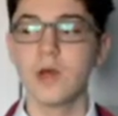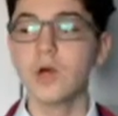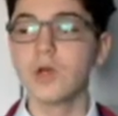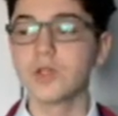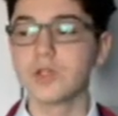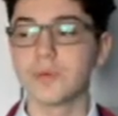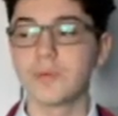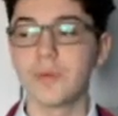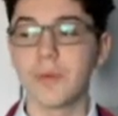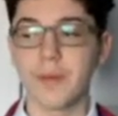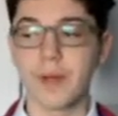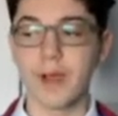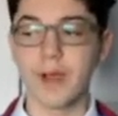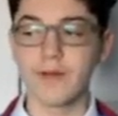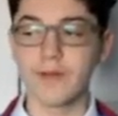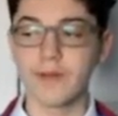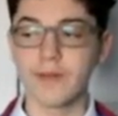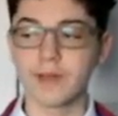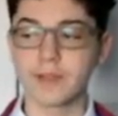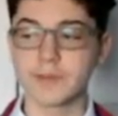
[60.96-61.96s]
To prepare
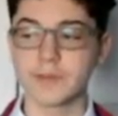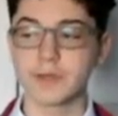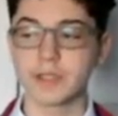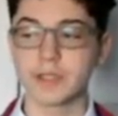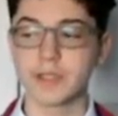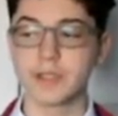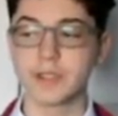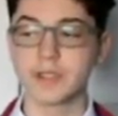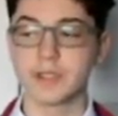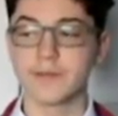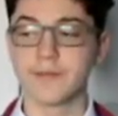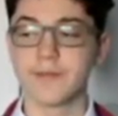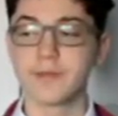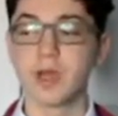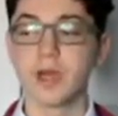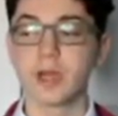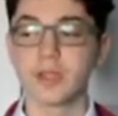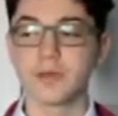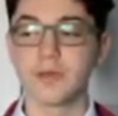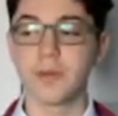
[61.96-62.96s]
for this procedure.
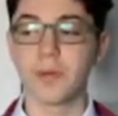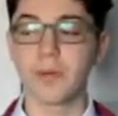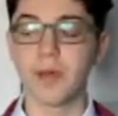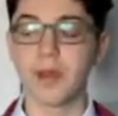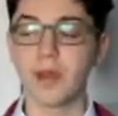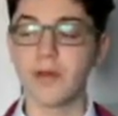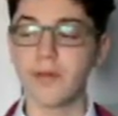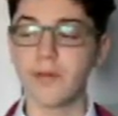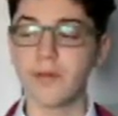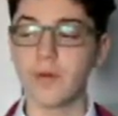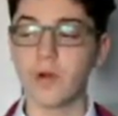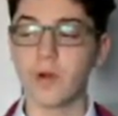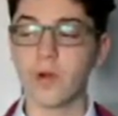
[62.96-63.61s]
To prepare for a